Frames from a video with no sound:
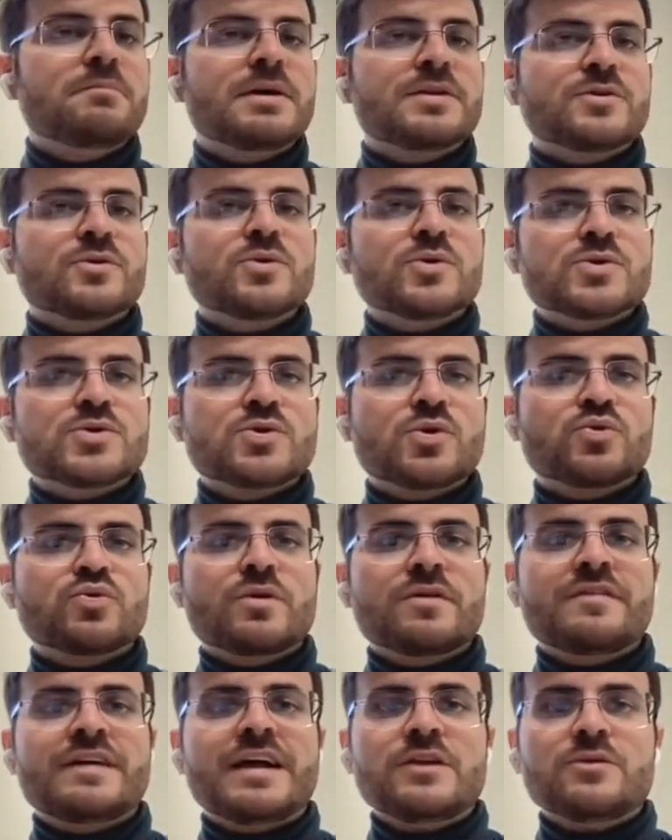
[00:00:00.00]
but also
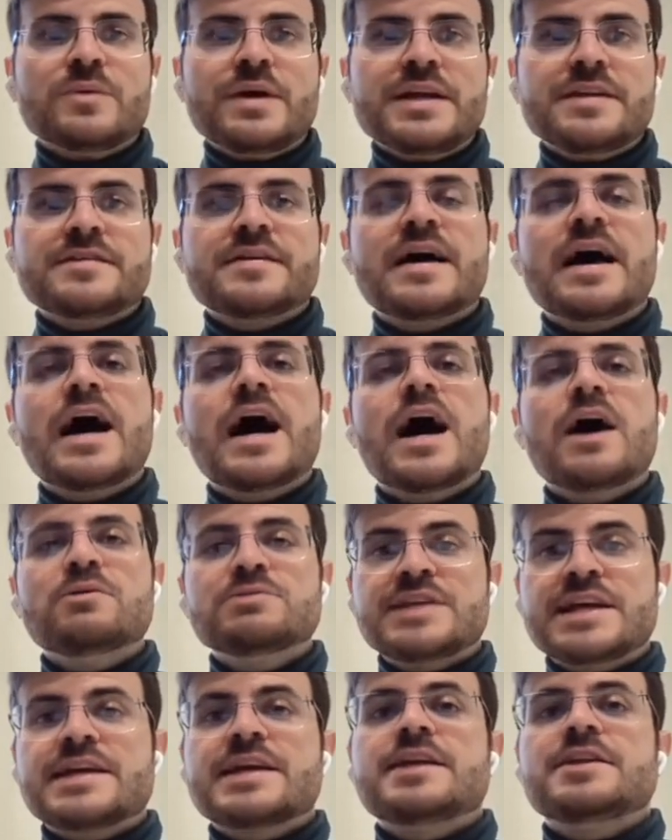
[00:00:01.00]
to evaluate
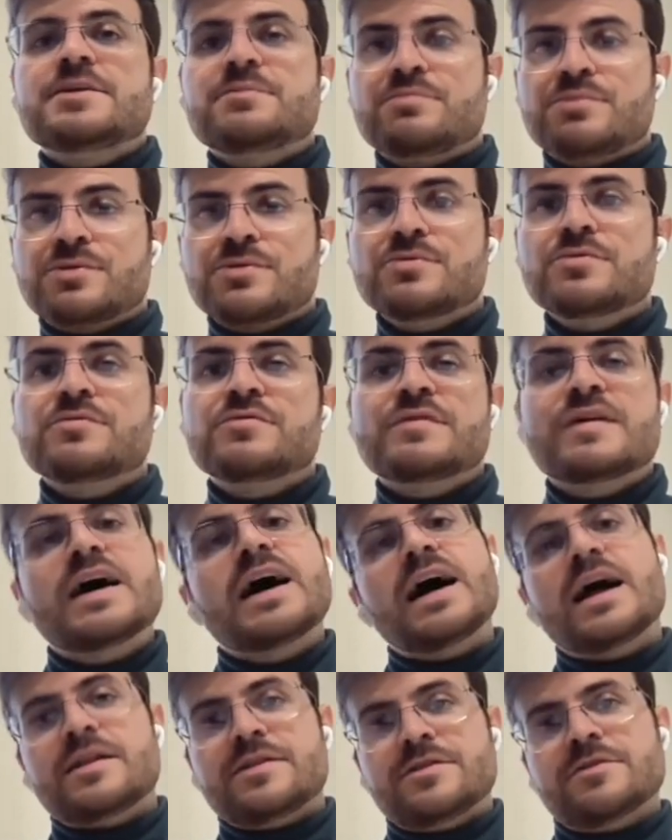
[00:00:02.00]
how they can improve
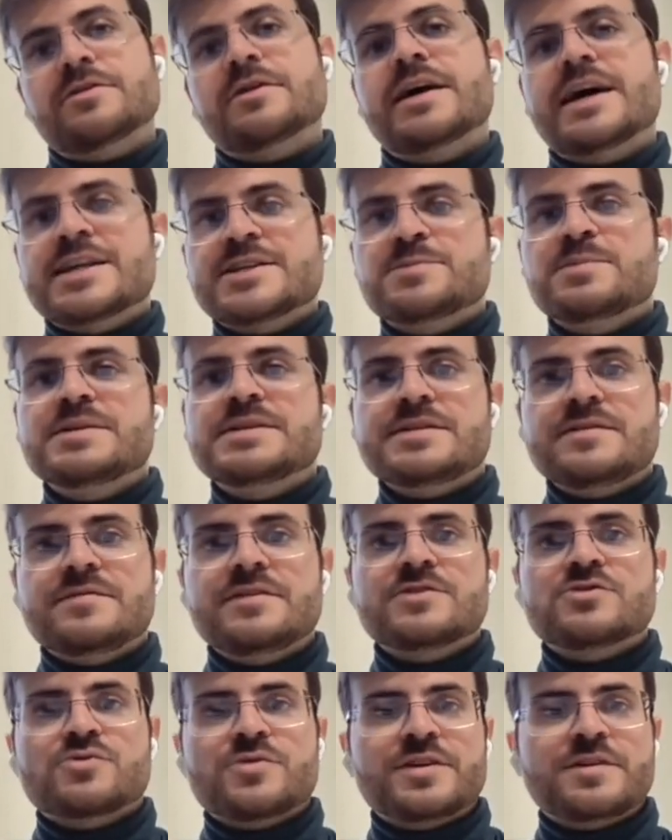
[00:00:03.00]
under a
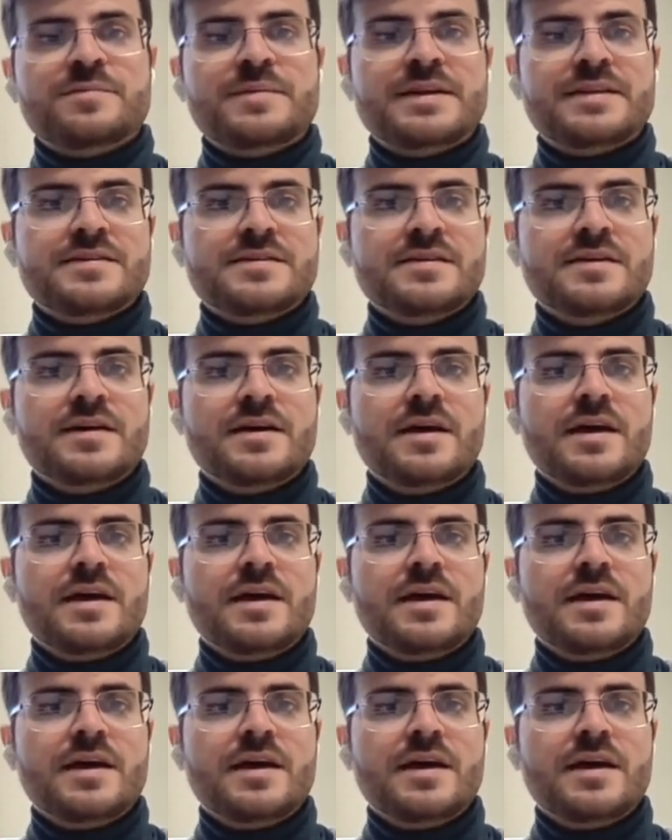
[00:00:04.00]
specific treatment.